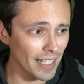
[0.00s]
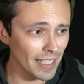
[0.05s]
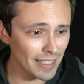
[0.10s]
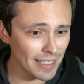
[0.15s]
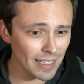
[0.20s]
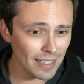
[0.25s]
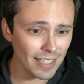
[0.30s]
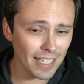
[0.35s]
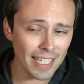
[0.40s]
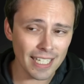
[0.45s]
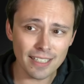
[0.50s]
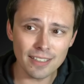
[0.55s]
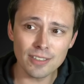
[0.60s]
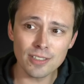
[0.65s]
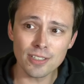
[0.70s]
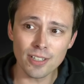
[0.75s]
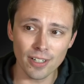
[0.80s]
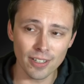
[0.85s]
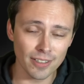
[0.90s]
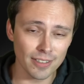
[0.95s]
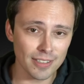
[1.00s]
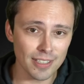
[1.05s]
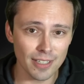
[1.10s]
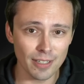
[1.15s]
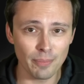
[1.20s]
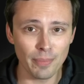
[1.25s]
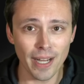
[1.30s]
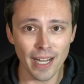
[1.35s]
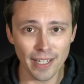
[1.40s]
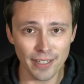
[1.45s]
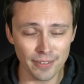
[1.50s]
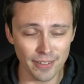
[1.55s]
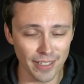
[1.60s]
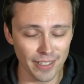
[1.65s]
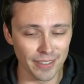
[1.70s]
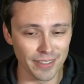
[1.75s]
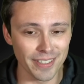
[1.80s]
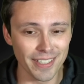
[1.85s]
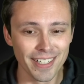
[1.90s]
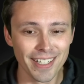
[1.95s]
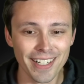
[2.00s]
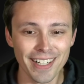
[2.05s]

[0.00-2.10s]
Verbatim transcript: little kid songs in the background.